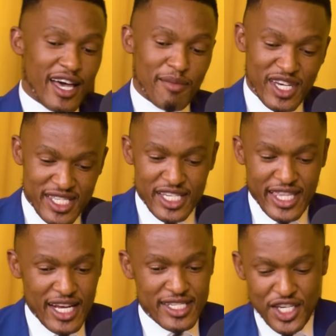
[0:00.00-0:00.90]
business
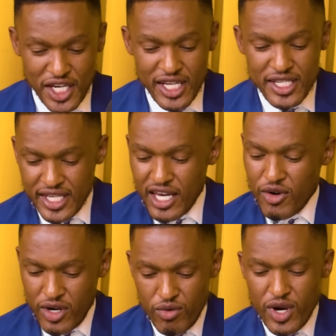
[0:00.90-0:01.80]
style ase chilies ke
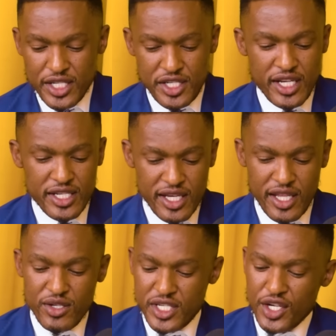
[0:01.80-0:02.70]
unka chilies and
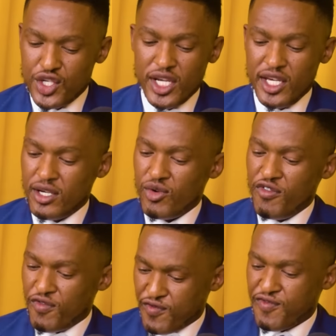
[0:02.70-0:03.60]
then you take chili
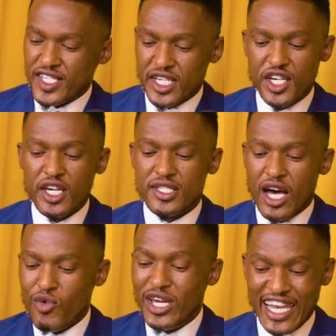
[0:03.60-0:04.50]
uyifasa
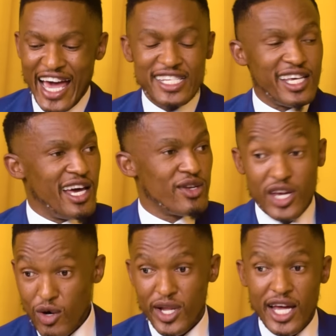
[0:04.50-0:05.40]
njengensango uyilight lapha
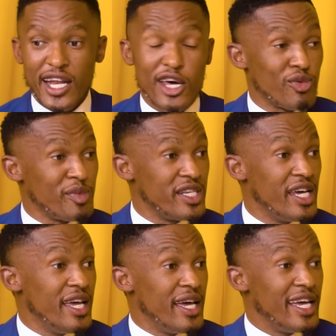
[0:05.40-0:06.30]
ngeke uhlale la eroomini
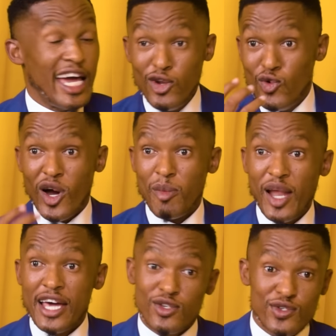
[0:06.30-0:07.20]
yanuka
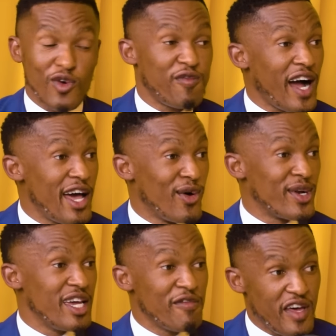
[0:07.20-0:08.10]
blind so sinokufaka
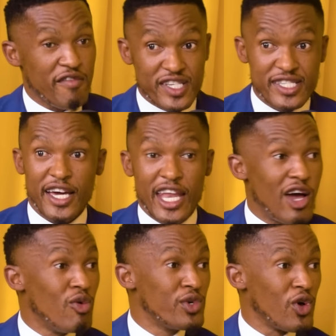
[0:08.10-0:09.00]
yona if ever
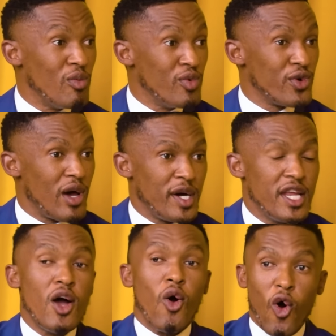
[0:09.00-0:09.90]
singenayo umuntu owumuntu uyabona
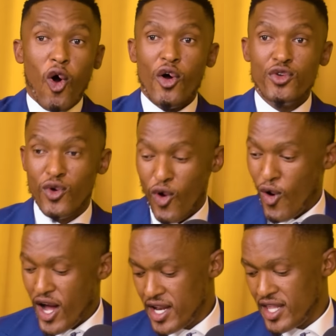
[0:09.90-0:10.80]
or you
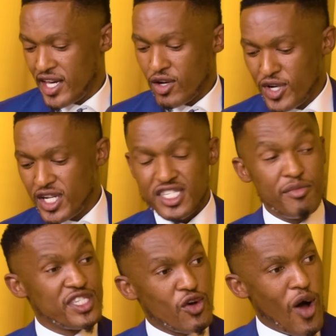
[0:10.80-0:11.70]
go under there kunento
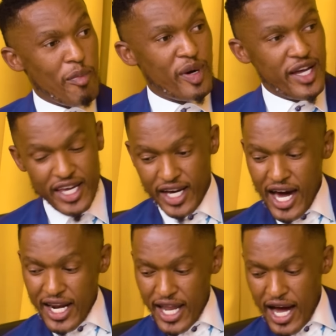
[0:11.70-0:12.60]
sibizi khwapha
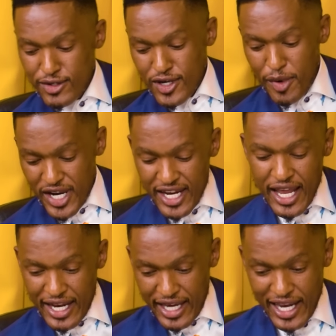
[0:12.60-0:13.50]
ikarda ngithi yabona
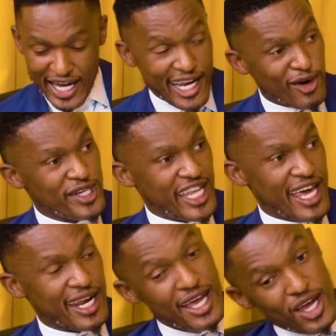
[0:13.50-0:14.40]
inale la hlala
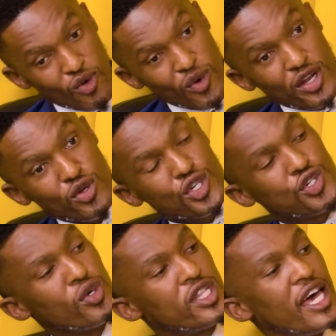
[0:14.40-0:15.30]
konter when you
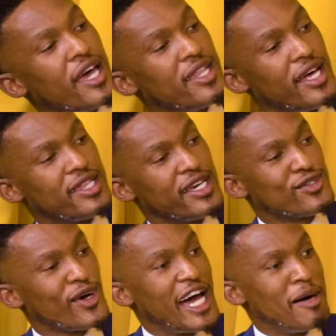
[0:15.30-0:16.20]
shoot there that thing
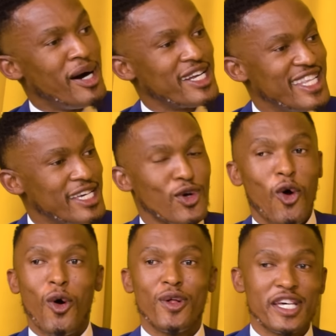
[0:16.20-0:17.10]
is not armored there. So
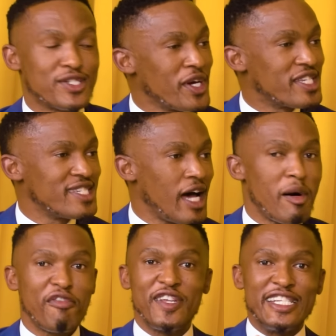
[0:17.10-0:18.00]
all the tricks
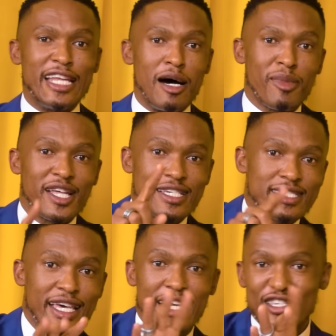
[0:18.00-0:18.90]
our fleet number this
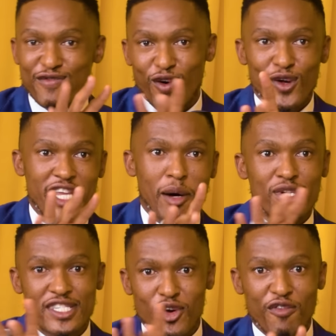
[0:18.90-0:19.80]
thing is
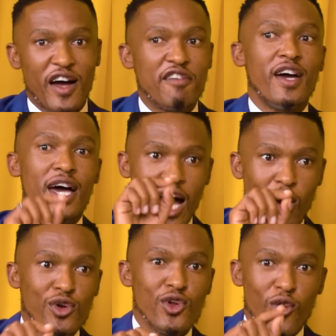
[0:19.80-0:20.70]
4005 I
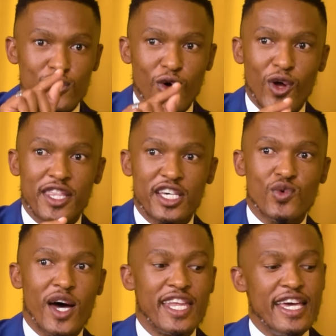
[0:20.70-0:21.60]
would know okay
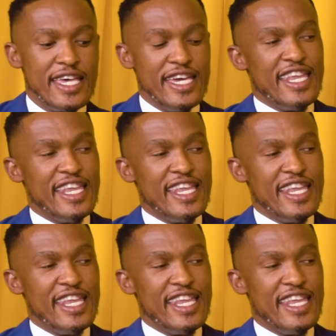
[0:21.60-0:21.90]
this one in